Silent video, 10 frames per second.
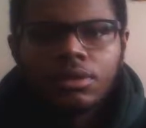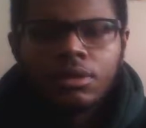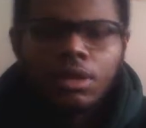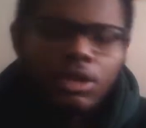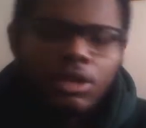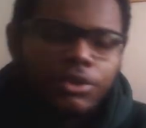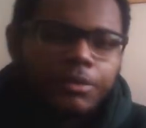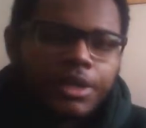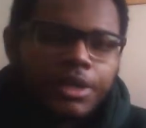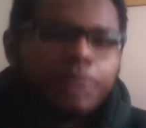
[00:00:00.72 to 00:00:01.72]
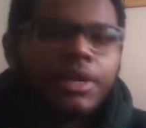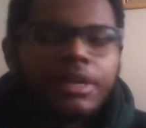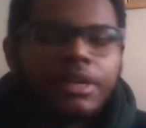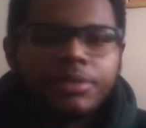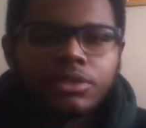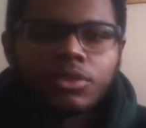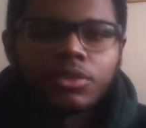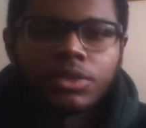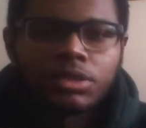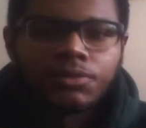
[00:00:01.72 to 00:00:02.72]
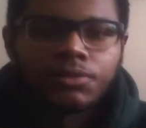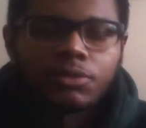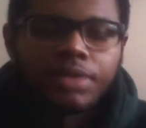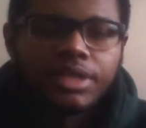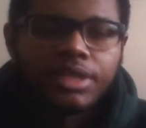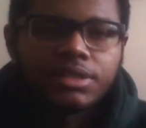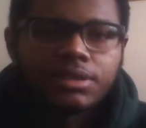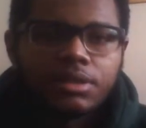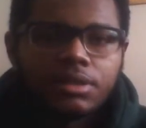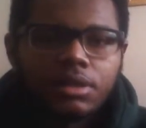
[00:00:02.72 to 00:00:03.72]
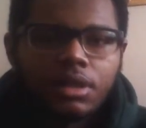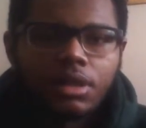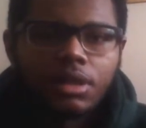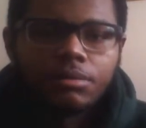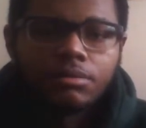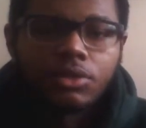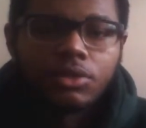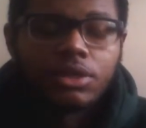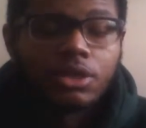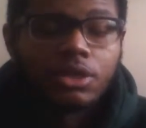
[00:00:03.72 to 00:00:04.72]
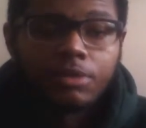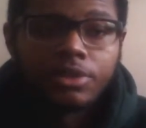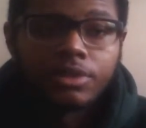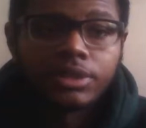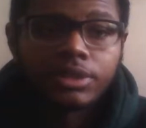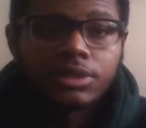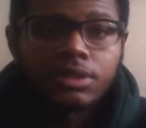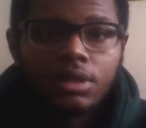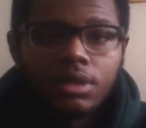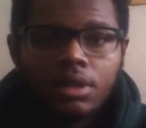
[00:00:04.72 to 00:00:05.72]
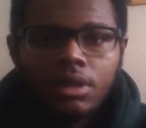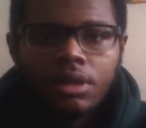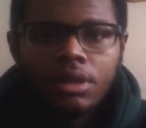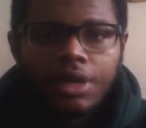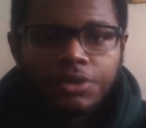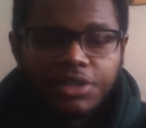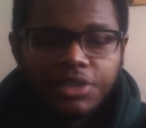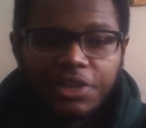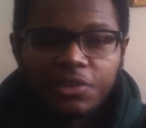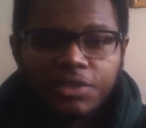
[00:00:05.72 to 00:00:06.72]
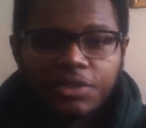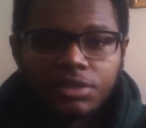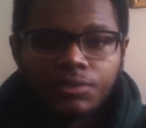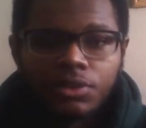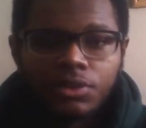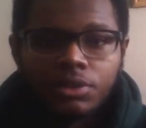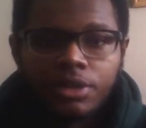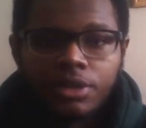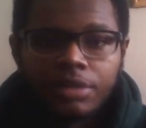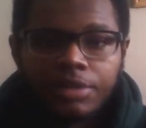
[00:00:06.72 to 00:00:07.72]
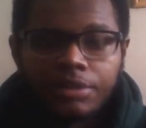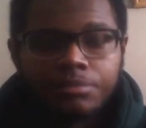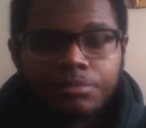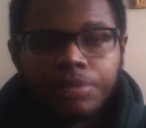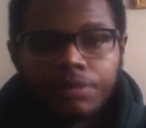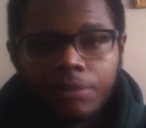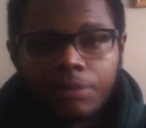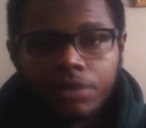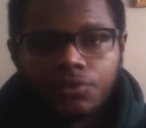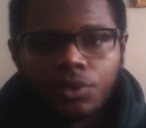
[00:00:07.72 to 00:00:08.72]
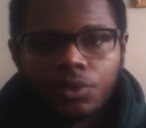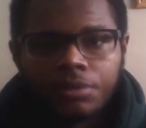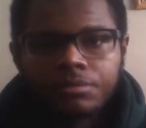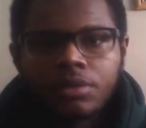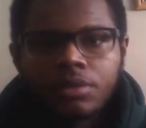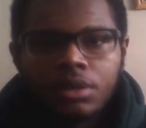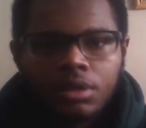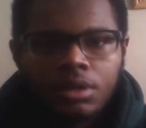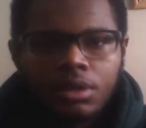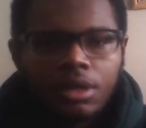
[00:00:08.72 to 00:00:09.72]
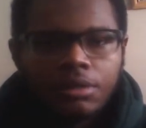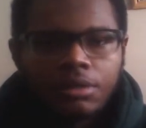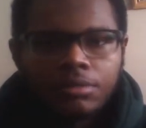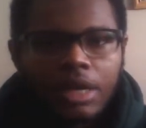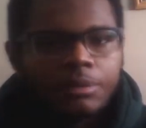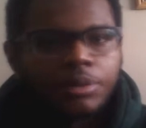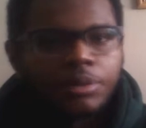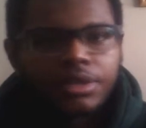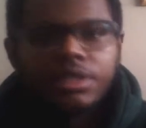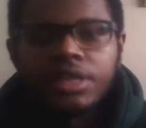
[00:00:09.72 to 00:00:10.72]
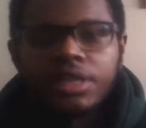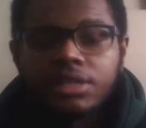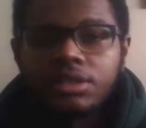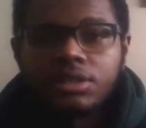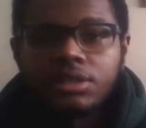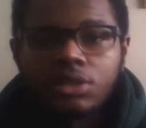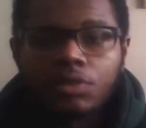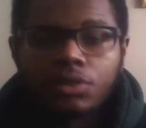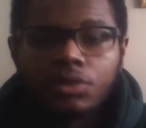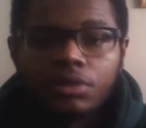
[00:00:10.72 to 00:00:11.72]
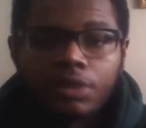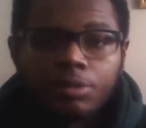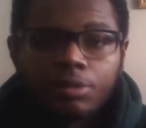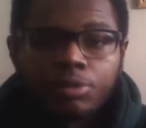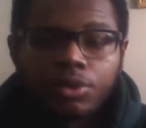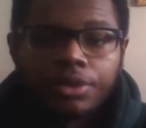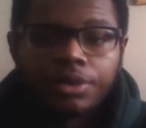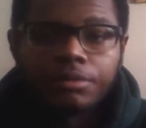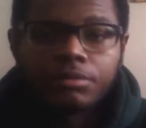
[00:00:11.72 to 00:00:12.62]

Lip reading: Hello everybody, my name is Christopher Bennett. You can call me Chris. I know saying Christopher can be a bit of a mouthful. I'm a part of the IT software developer program.